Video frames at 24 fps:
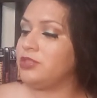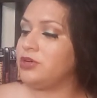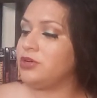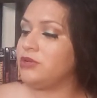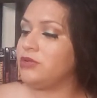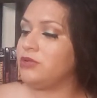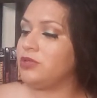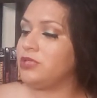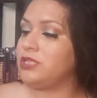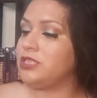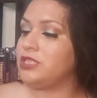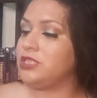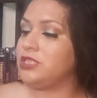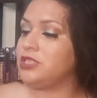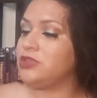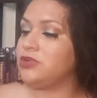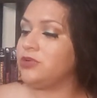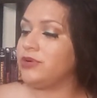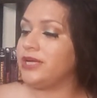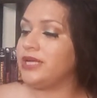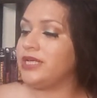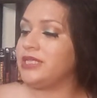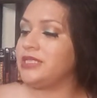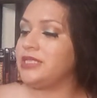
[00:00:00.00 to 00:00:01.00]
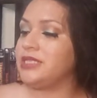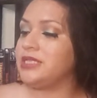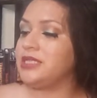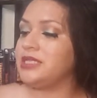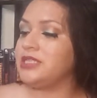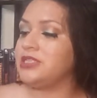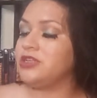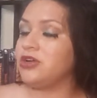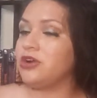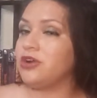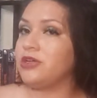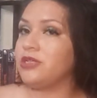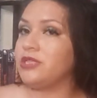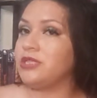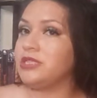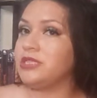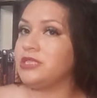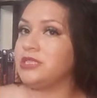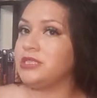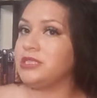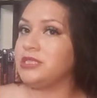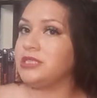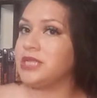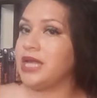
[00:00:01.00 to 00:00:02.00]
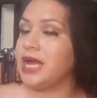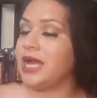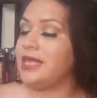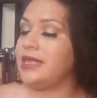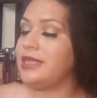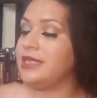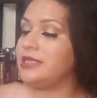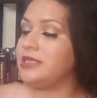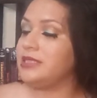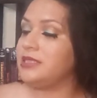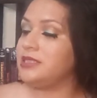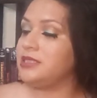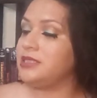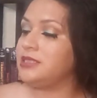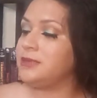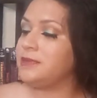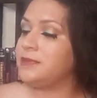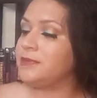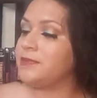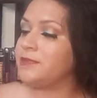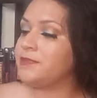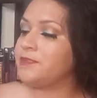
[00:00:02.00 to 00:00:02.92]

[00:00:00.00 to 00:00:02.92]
totally disoriented in darkness and silence.